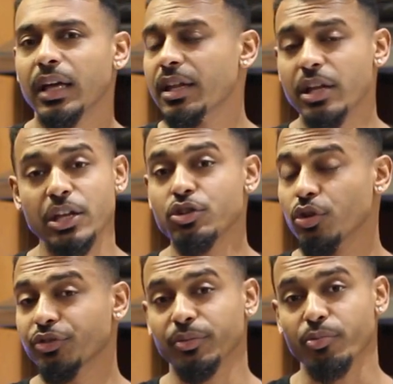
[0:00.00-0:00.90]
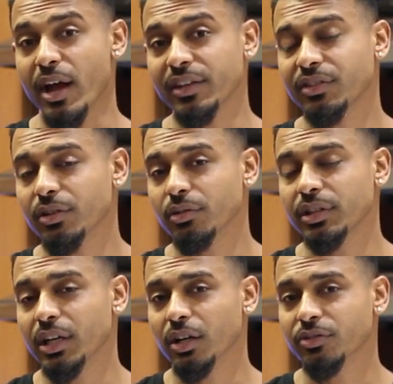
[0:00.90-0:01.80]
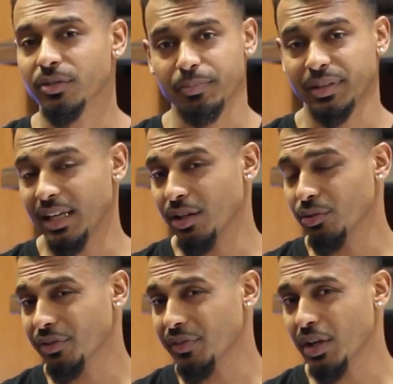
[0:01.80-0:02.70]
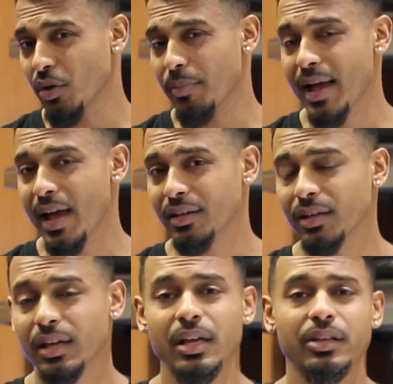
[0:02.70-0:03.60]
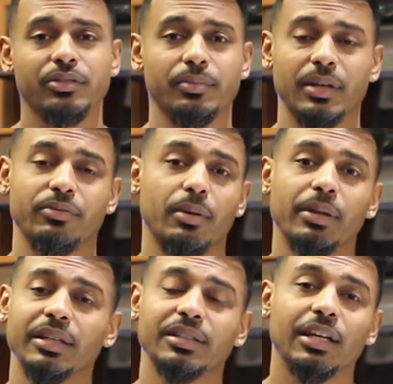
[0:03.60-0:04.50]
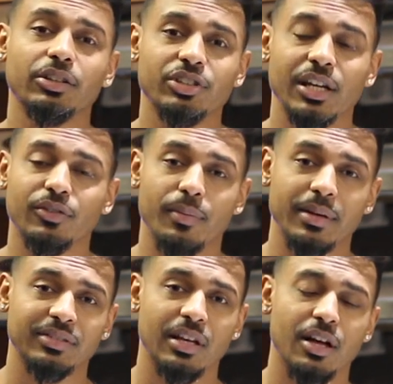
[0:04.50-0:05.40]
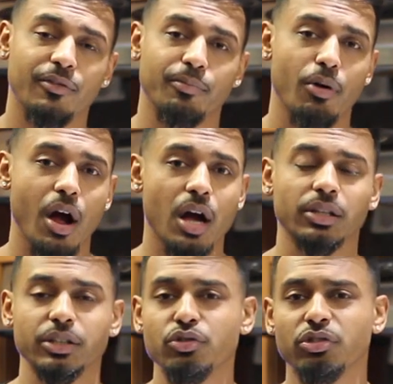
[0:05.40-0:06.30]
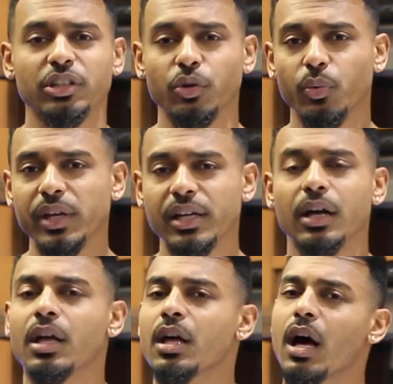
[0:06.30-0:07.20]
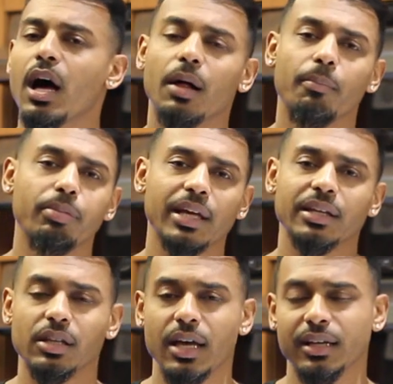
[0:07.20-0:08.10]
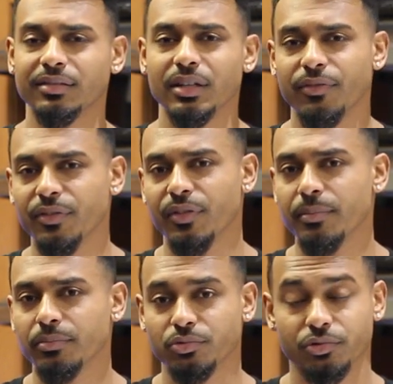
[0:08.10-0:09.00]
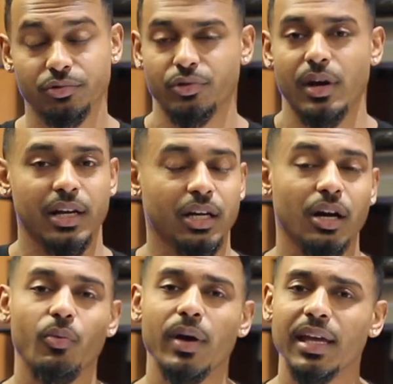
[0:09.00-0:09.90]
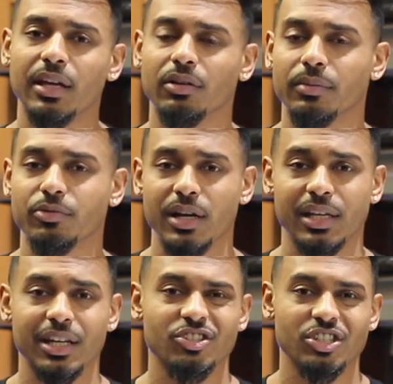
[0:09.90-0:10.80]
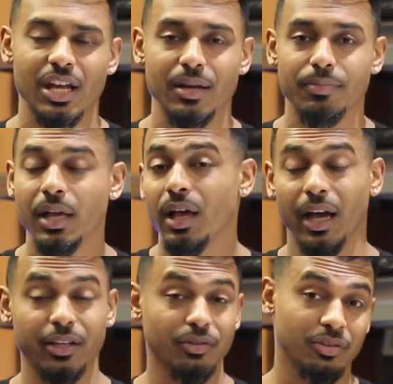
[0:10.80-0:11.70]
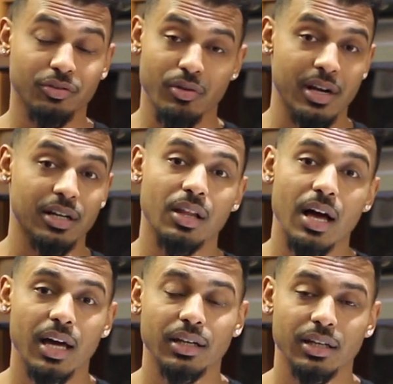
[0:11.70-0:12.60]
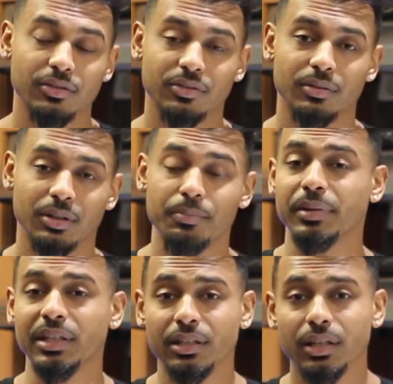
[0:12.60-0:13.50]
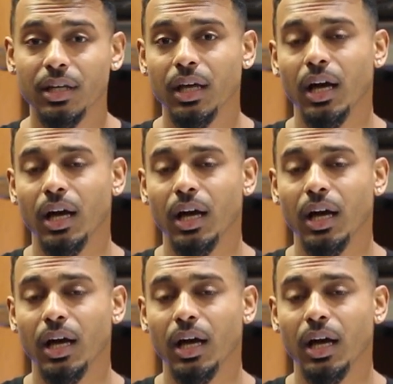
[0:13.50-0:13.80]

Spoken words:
you know, some rice here and there, some potatoes if they go bad. Sometimes I blend kale shakes for myself, broccoli. Usually in the week, I'll blend a lot of stuff if I'm trying to cut weight or I'm trying to get in shape. I used to train a lot and I used to compete,